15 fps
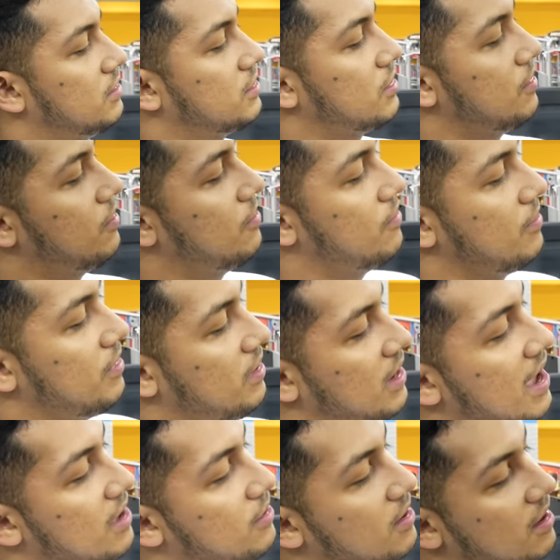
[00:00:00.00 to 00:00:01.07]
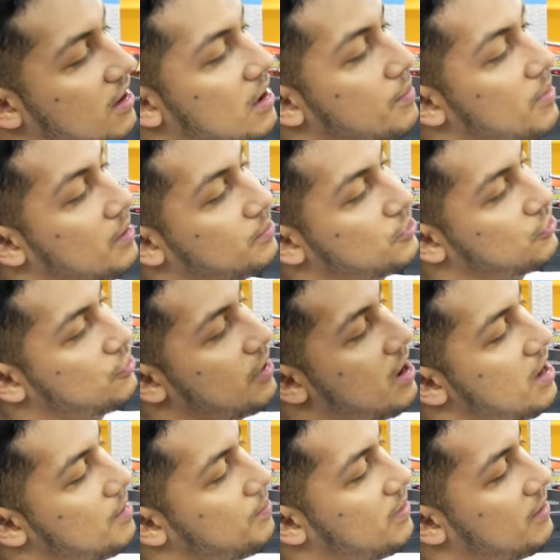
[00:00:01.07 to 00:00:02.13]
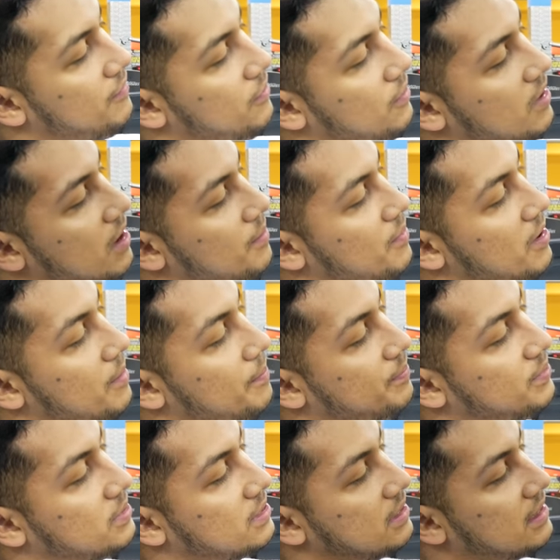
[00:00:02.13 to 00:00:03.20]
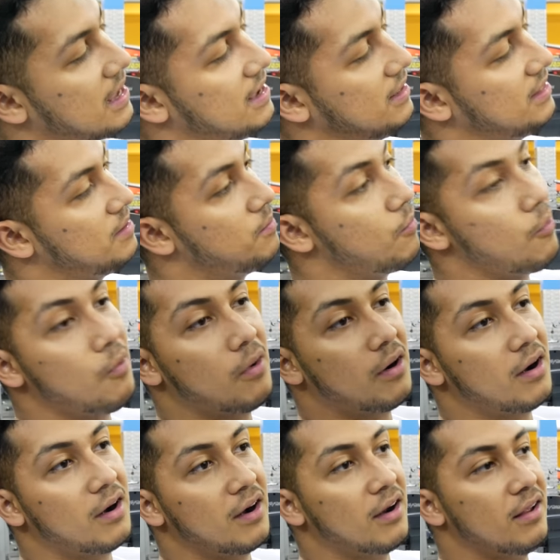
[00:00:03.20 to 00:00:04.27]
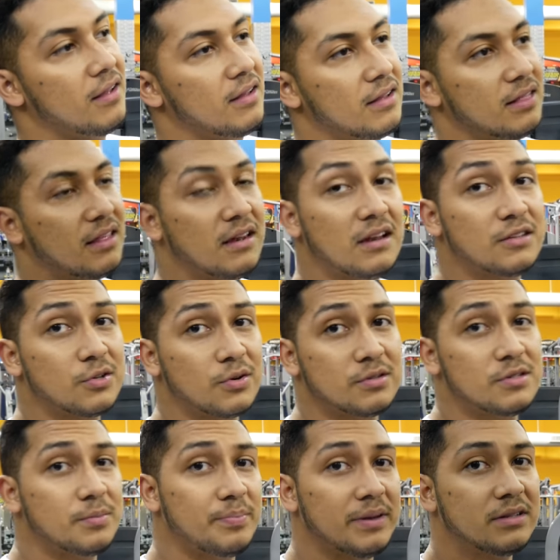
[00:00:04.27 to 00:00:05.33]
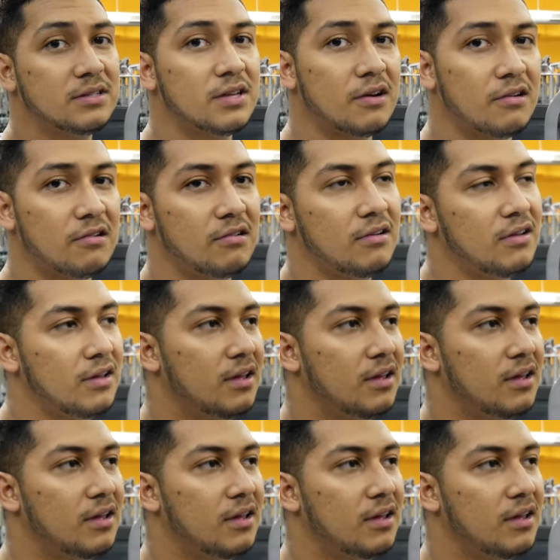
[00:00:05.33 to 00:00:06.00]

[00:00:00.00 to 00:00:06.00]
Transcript: So yeah, you can come up straight, but if you come up slightly more leaning towards your big toe,